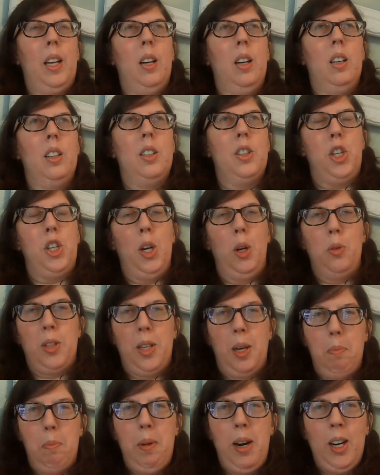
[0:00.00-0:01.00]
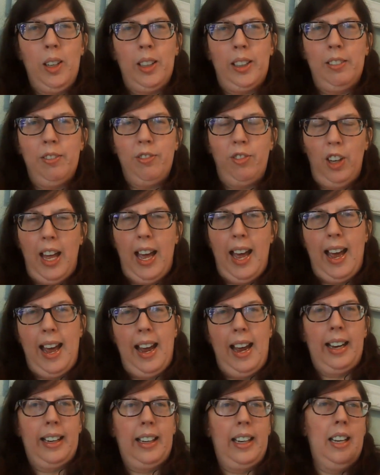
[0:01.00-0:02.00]
shows an American
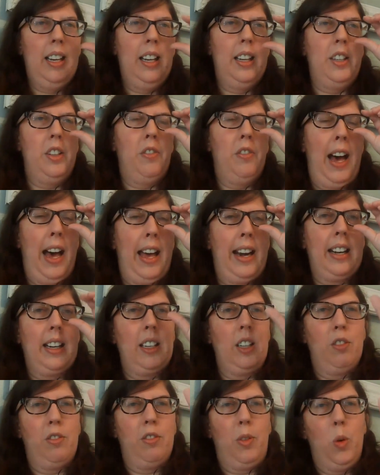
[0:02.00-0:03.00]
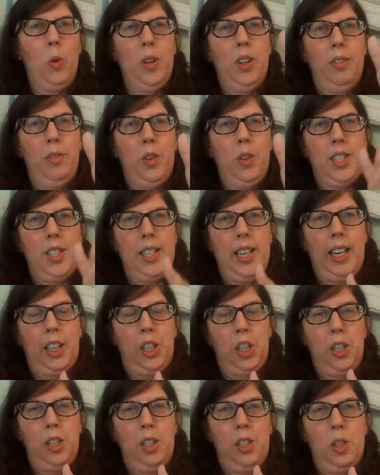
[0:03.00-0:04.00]
flag divided into four different
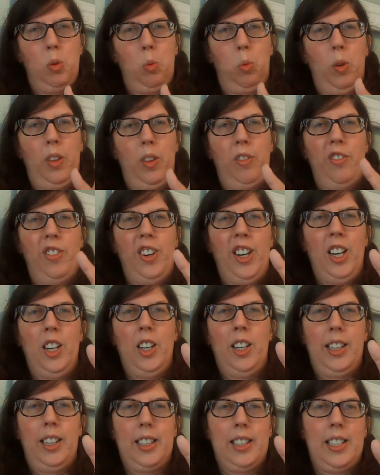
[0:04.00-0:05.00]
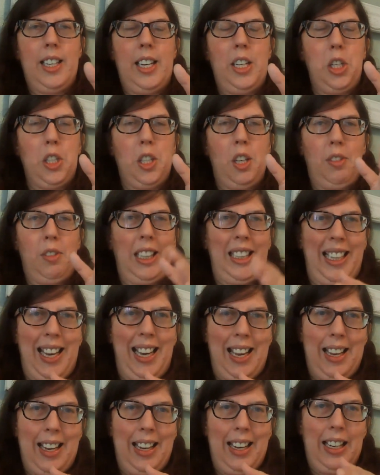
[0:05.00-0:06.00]
sections with varying stages of
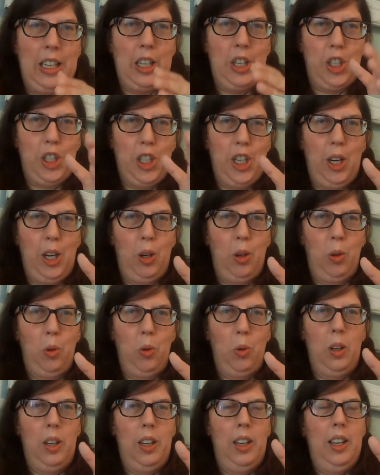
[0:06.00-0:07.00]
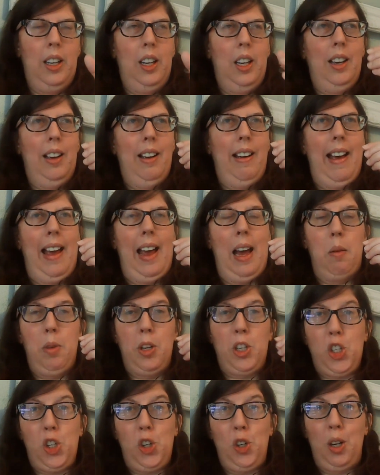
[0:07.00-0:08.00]
decay to show how
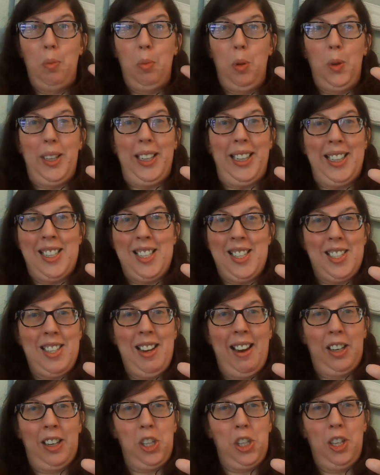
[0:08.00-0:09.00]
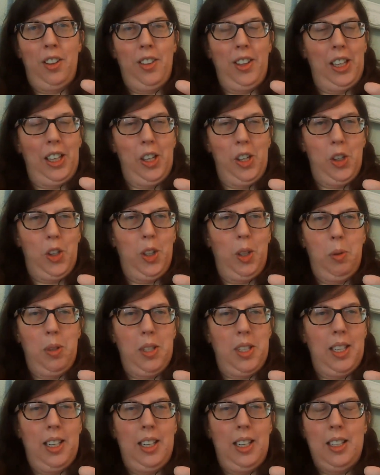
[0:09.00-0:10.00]
much trouble each section of the country was
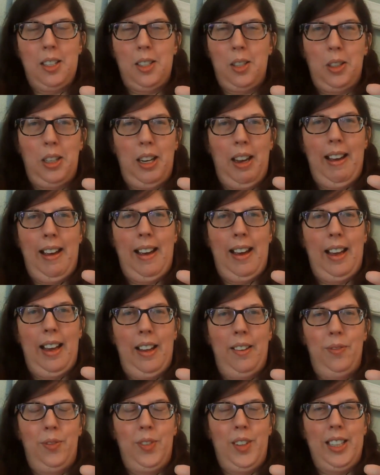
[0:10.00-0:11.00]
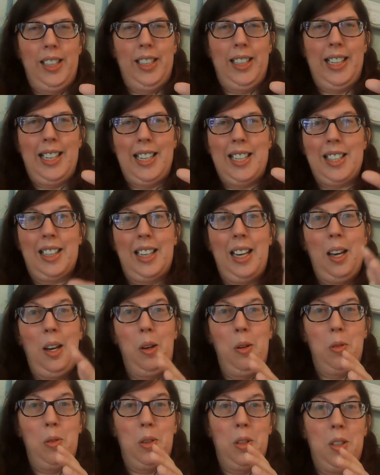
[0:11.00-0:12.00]
in. So you had the East
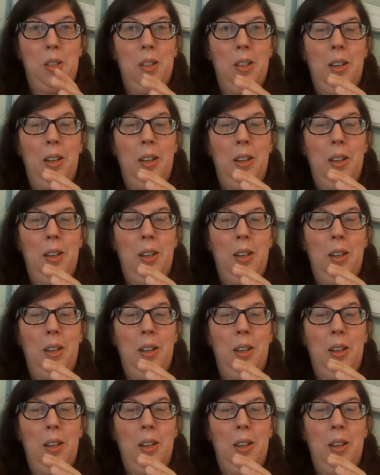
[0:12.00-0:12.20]
Coast